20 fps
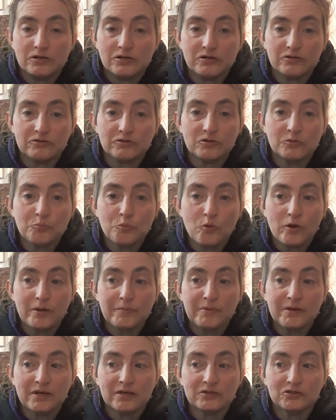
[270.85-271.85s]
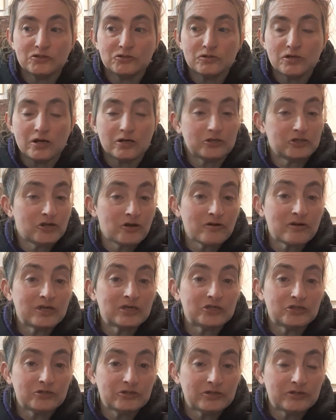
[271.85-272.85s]
her little boy being uh, turning
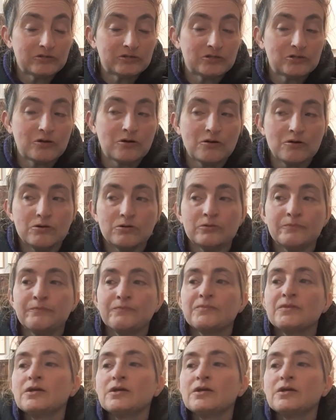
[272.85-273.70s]
two years old.